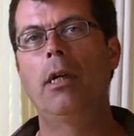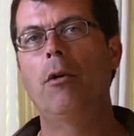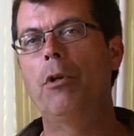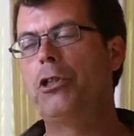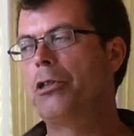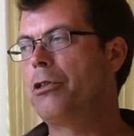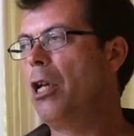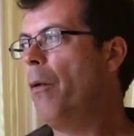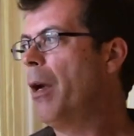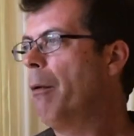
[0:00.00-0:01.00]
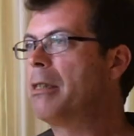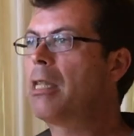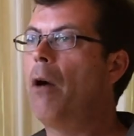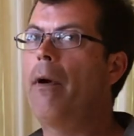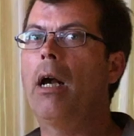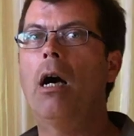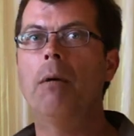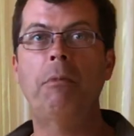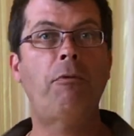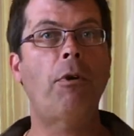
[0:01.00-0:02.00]
which is knowing what's going
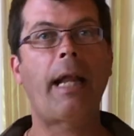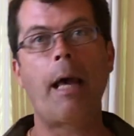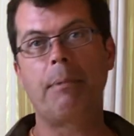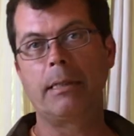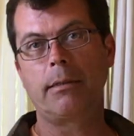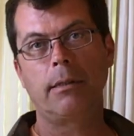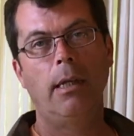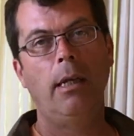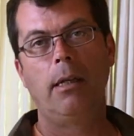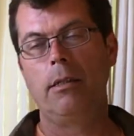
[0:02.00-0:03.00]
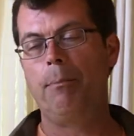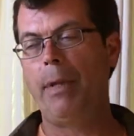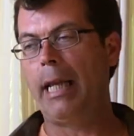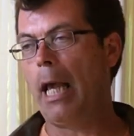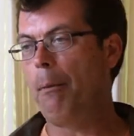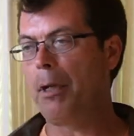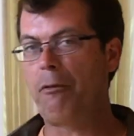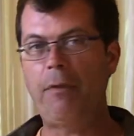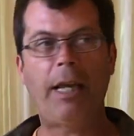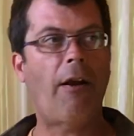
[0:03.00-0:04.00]
on before it happens. Being able to
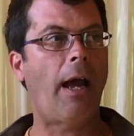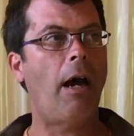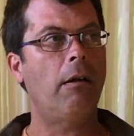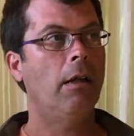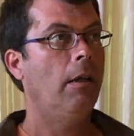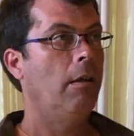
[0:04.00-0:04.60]
figure out